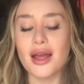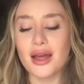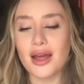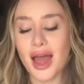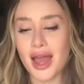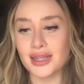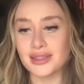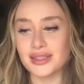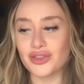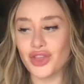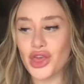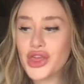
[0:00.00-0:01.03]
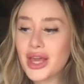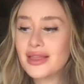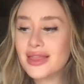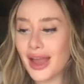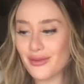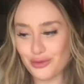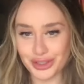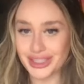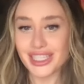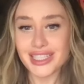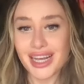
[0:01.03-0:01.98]
And the thing that
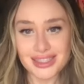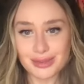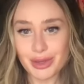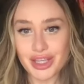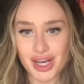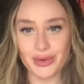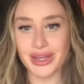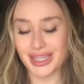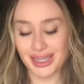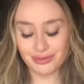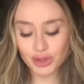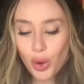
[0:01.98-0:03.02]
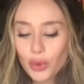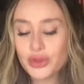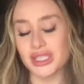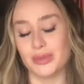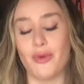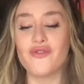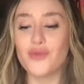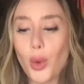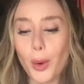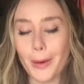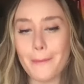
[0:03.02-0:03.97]
really gets me going, and I've told this
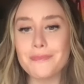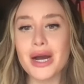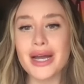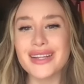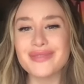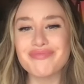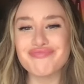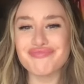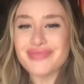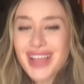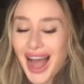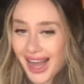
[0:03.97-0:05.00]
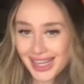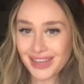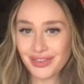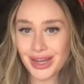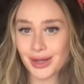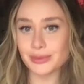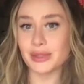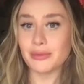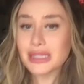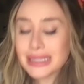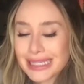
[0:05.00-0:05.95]
before, but I even helped
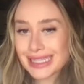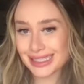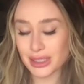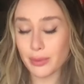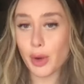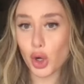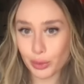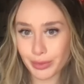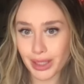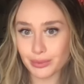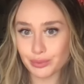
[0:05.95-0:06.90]
him clean his apartment.